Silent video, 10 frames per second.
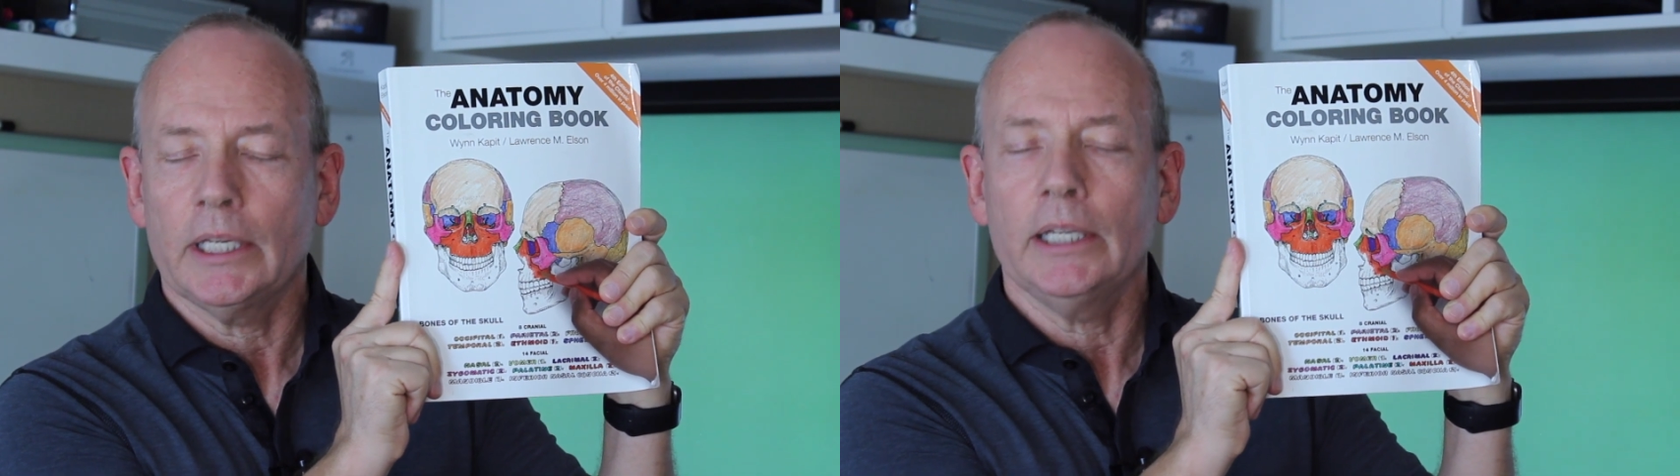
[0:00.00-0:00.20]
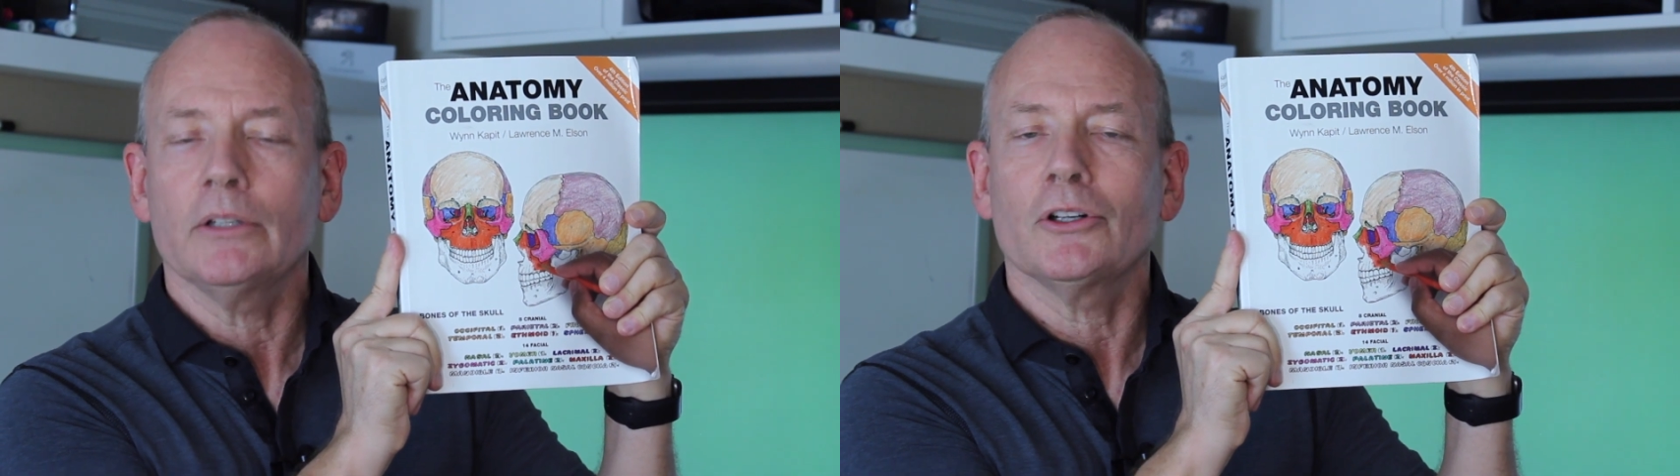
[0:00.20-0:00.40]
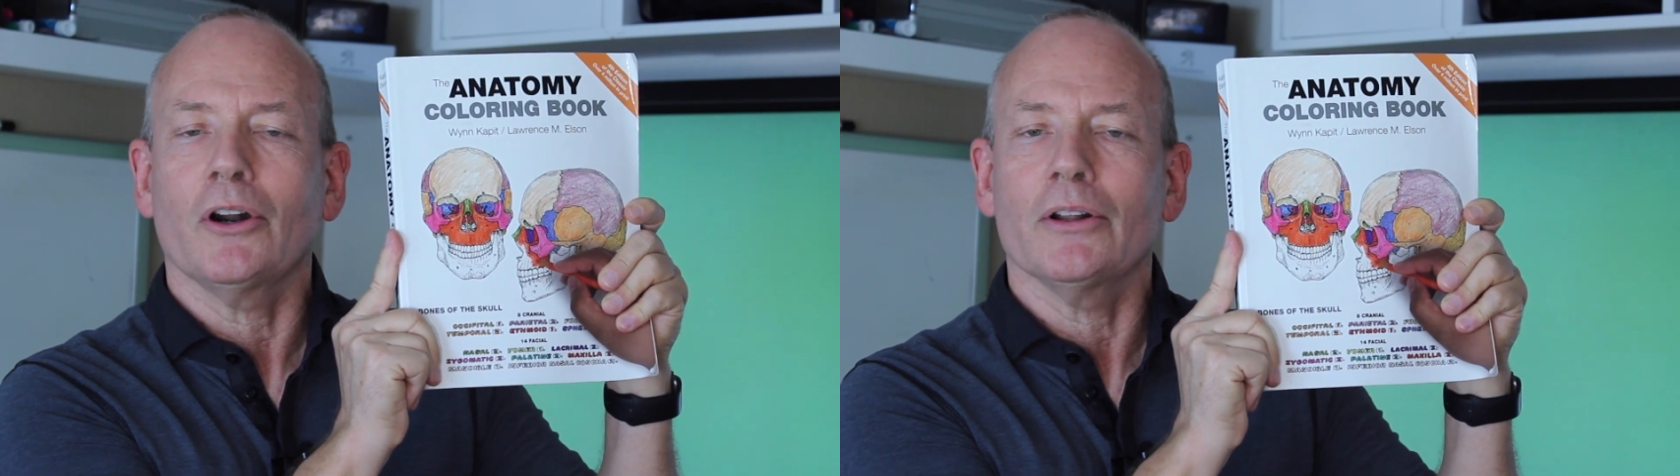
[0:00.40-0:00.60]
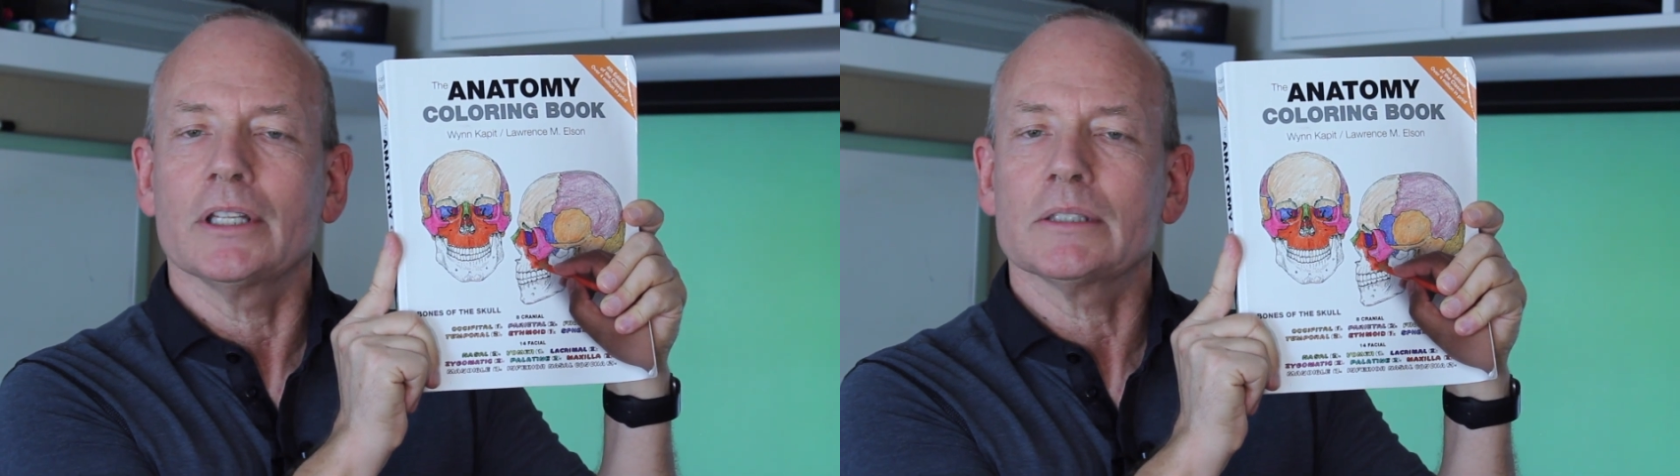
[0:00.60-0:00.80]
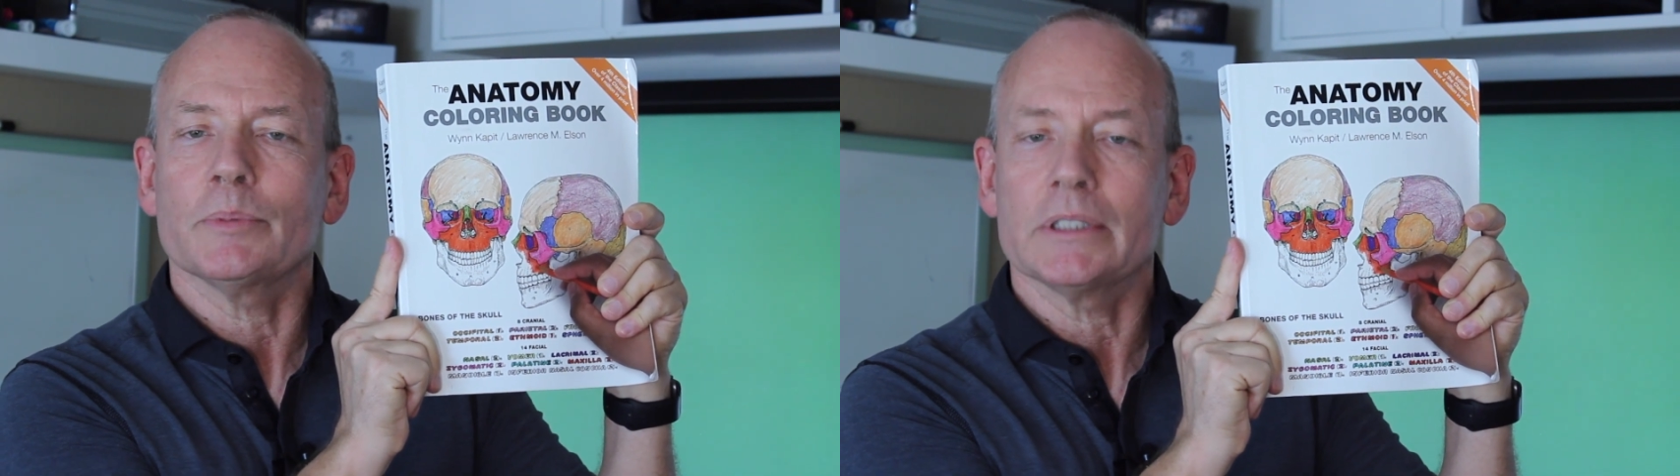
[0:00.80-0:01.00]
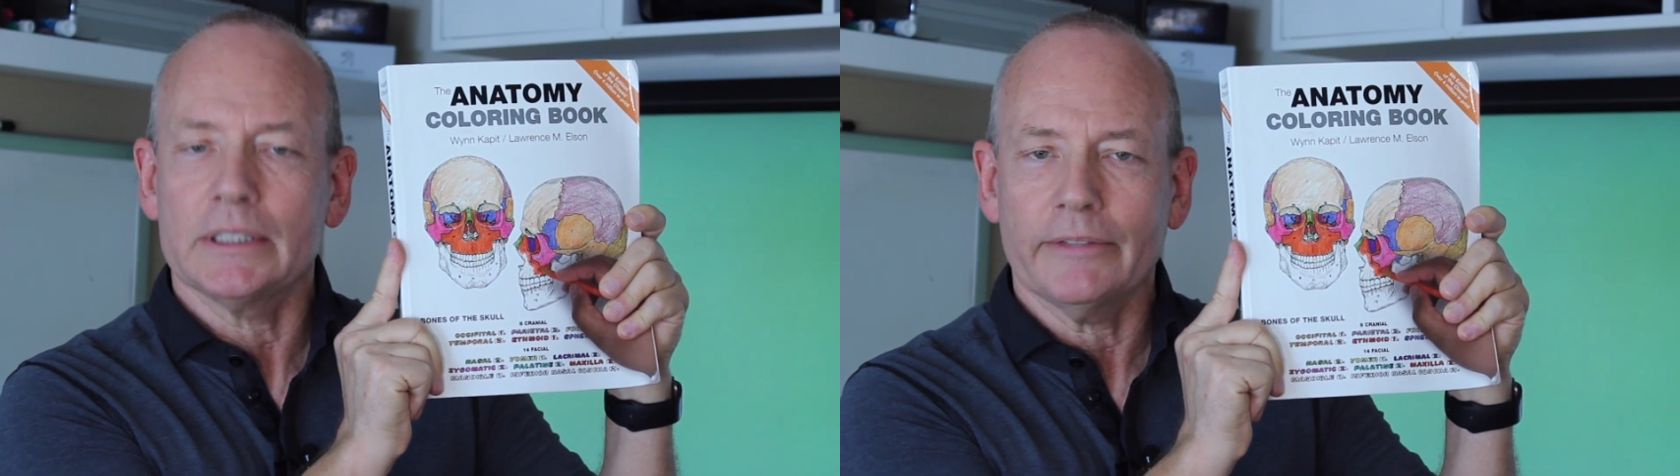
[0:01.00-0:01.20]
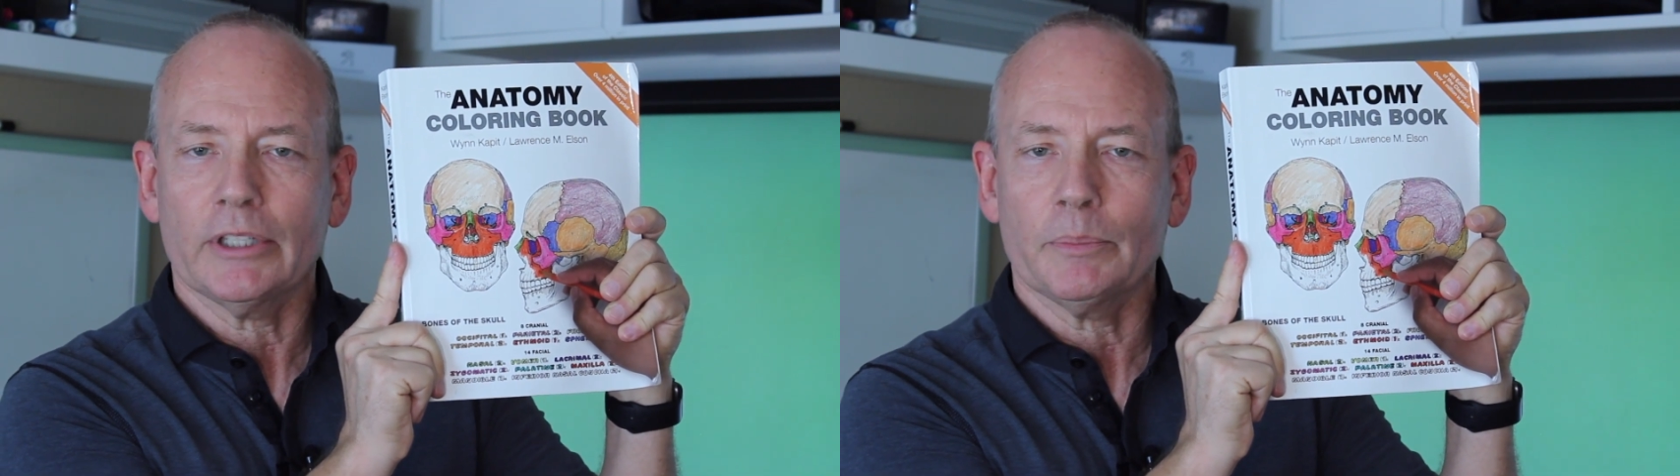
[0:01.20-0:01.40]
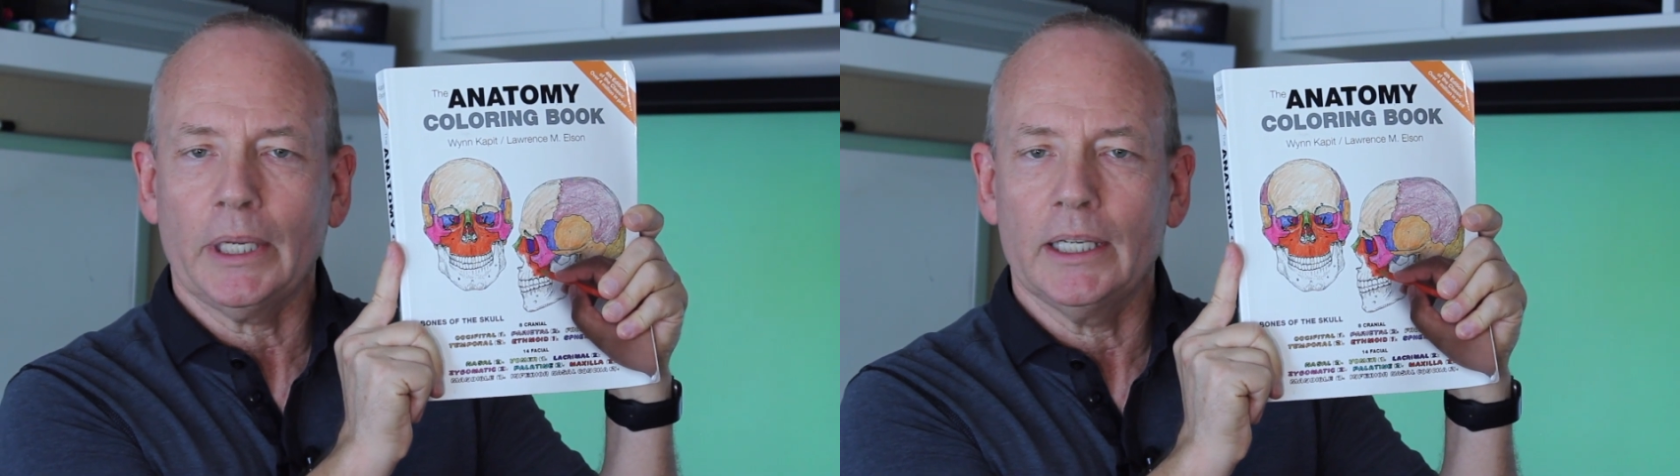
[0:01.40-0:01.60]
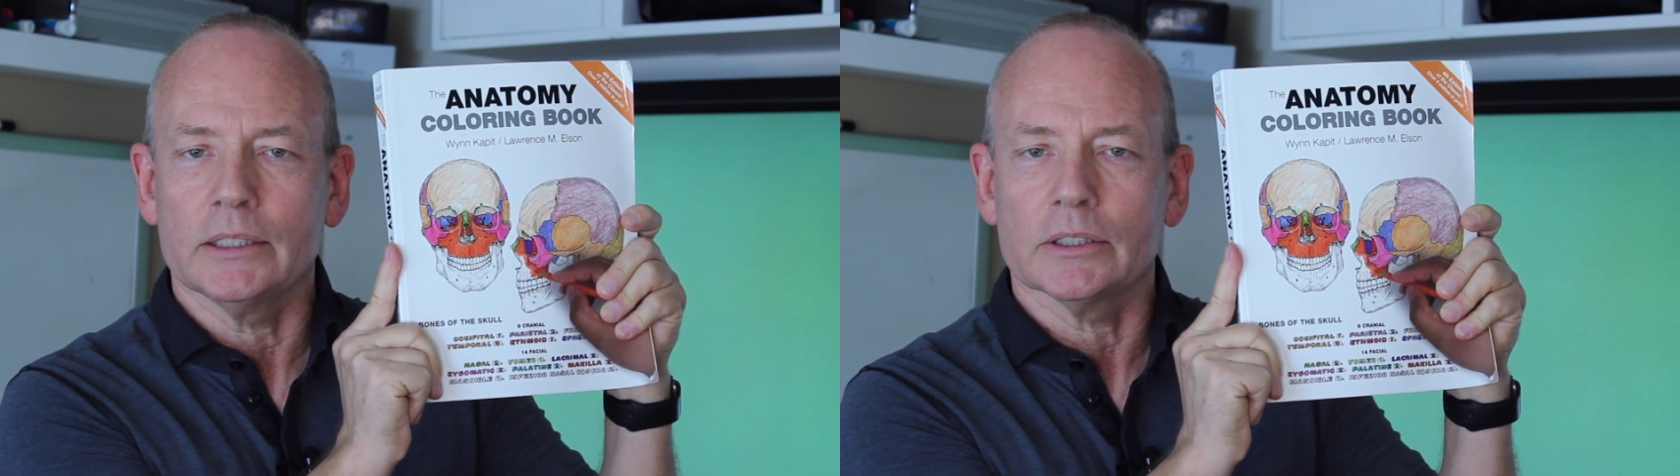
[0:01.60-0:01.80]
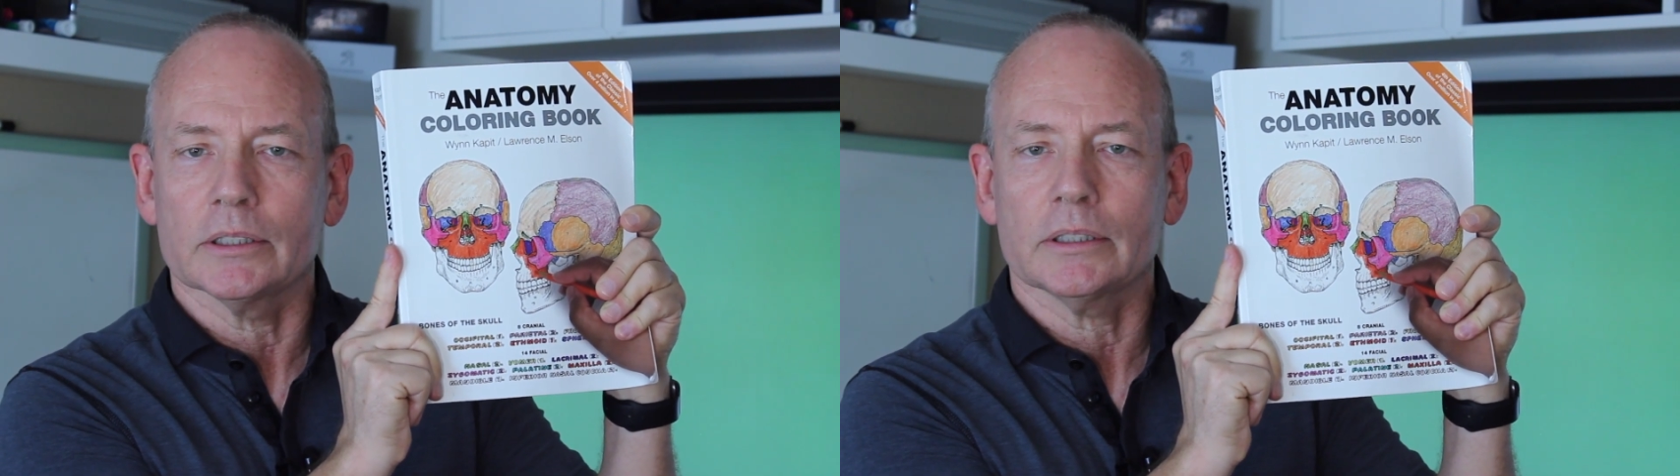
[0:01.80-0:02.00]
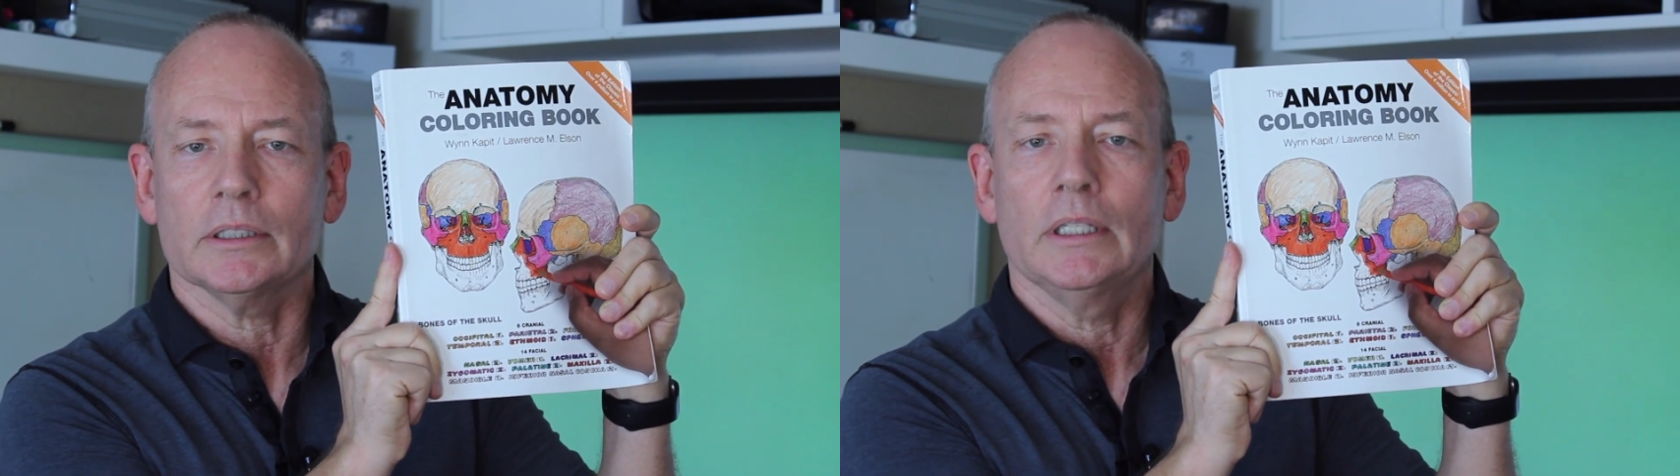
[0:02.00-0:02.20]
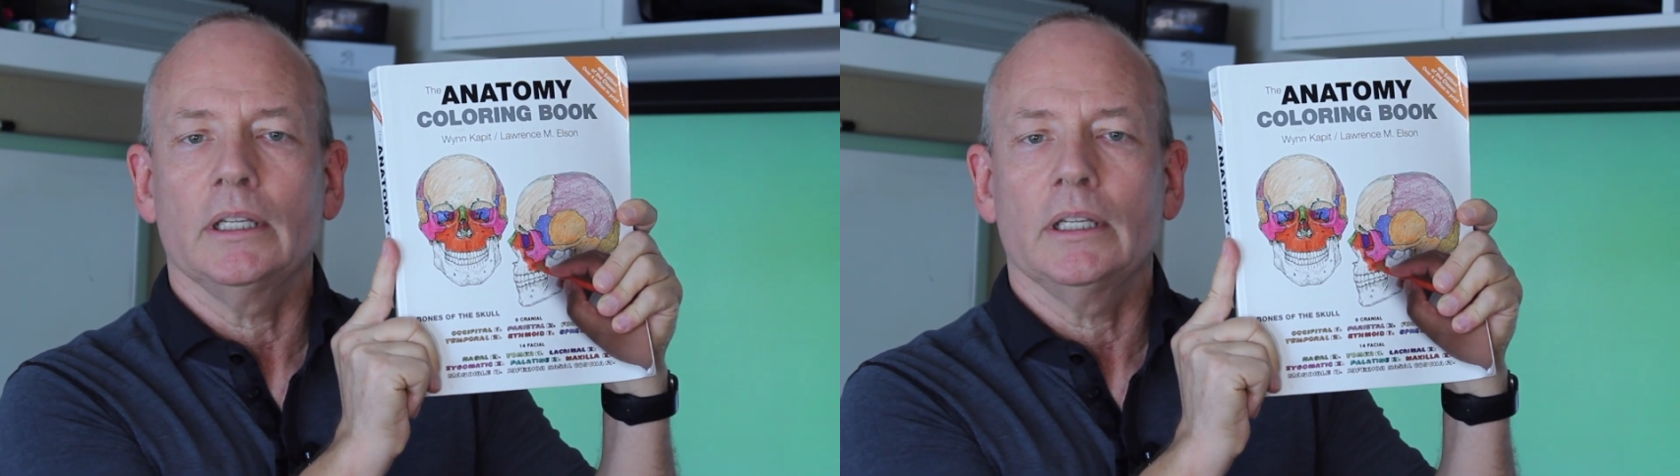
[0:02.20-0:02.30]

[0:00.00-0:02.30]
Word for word: Here are the specific pages